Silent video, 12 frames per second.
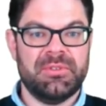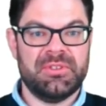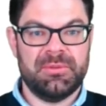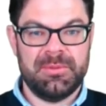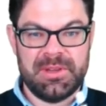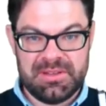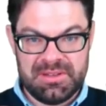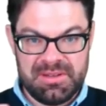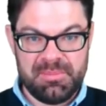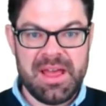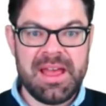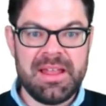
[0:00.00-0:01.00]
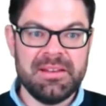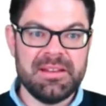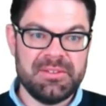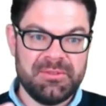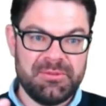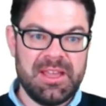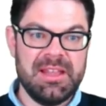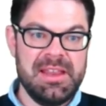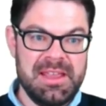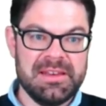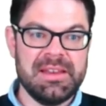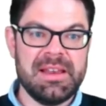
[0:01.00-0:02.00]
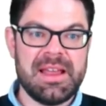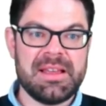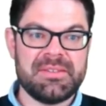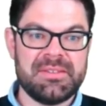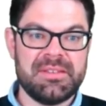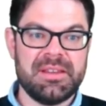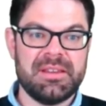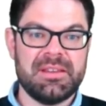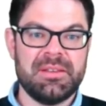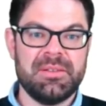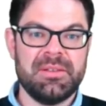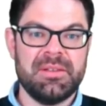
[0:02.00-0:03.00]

so where the demand is fairly inelastic.